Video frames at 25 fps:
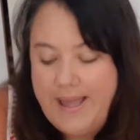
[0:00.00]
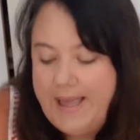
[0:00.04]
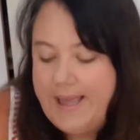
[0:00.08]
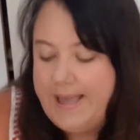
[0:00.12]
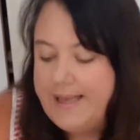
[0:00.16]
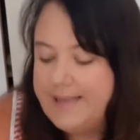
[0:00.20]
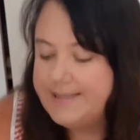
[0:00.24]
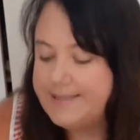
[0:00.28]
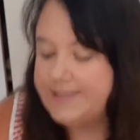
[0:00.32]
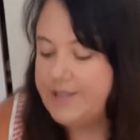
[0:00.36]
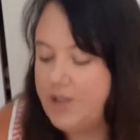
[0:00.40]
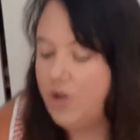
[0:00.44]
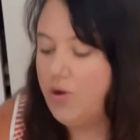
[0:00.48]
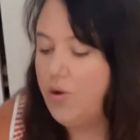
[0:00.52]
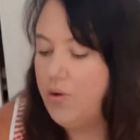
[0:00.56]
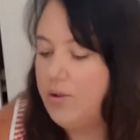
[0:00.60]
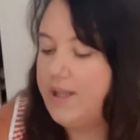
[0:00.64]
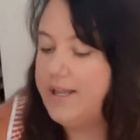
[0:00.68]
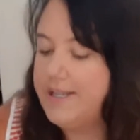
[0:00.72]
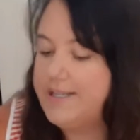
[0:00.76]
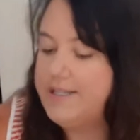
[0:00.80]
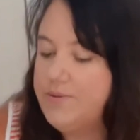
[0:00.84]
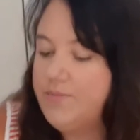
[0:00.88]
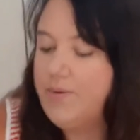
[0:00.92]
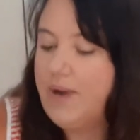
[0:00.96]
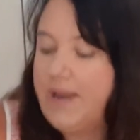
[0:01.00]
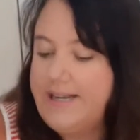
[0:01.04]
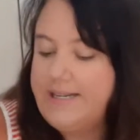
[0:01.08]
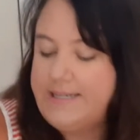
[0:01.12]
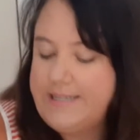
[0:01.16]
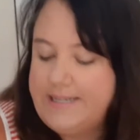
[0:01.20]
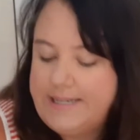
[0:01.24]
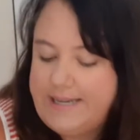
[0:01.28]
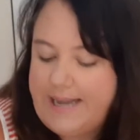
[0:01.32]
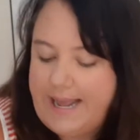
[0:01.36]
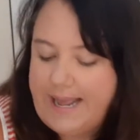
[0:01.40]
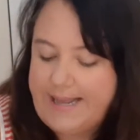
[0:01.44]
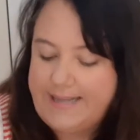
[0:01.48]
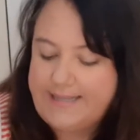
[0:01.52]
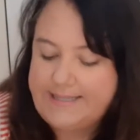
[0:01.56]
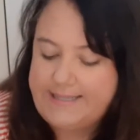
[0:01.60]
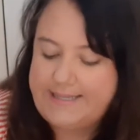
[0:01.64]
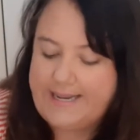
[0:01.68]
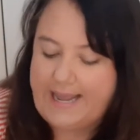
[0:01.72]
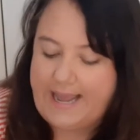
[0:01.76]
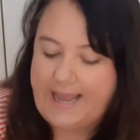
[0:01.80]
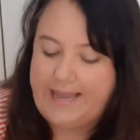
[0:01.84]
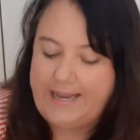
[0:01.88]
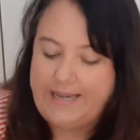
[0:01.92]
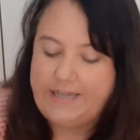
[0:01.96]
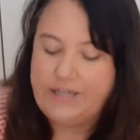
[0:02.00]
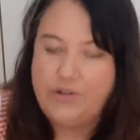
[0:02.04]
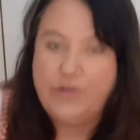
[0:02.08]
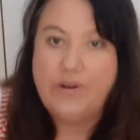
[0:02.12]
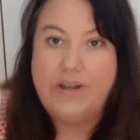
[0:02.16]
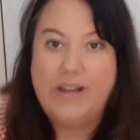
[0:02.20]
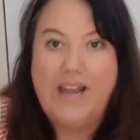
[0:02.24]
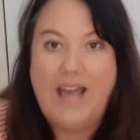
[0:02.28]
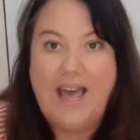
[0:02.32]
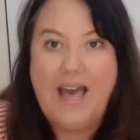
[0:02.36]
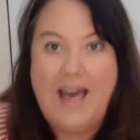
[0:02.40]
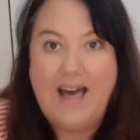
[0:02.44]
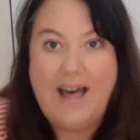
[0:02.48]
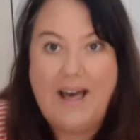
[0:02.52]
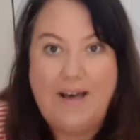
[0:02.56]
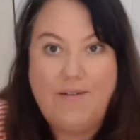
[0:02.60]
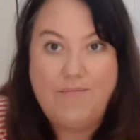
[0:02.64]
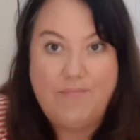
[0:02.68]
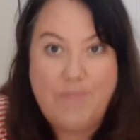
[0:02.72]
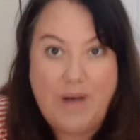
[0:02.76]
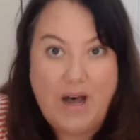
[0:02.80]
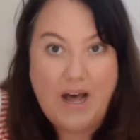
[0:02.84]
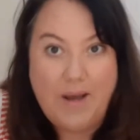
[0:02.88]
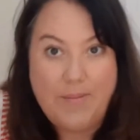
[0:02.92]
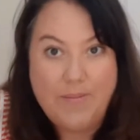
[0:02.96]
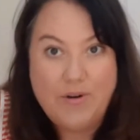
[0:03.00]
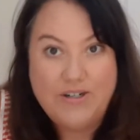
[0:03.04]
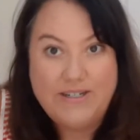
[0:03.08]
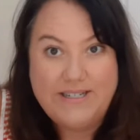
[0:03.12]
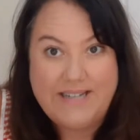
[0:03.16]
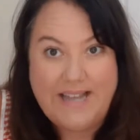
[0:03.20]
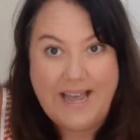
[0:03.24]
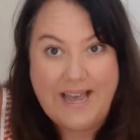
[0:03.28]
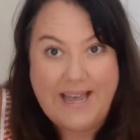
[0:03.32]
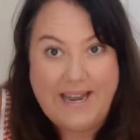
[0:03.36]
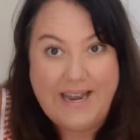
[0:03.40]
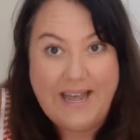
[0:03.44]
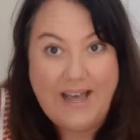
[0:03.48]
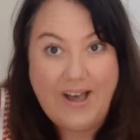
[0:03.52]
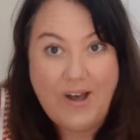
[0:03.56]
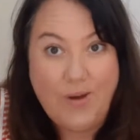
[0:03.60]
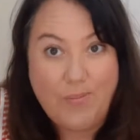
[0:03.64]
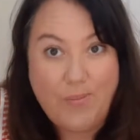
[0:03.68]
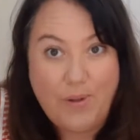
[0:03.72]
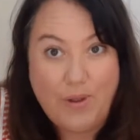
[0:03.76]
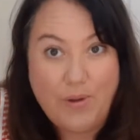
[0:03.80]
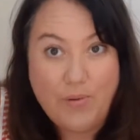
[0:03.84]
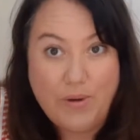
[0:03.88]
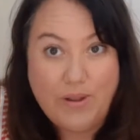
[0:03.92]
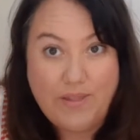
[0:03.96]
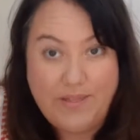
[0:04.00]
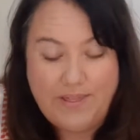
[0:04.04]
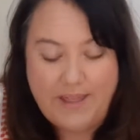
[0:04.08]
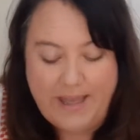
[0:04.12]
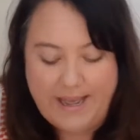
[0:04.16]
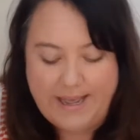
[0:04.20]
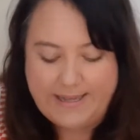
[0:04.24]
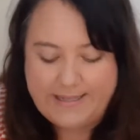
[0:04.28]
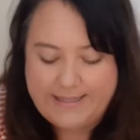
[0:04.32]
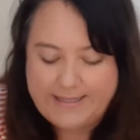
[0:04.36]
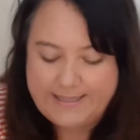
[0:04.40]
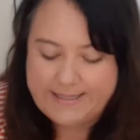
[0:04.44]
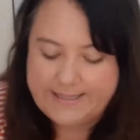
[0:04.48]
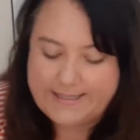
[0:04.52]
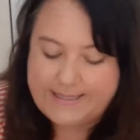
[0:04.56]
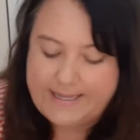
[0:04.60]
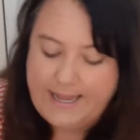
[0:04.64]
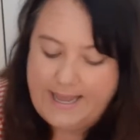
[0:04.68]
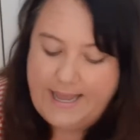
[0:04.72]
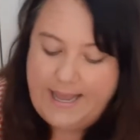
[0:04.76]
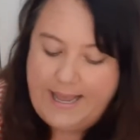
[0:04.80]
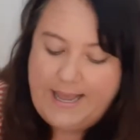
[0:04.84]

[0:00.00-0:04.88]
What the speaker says: So let's write today's date, and you can have mom or dad help you with this.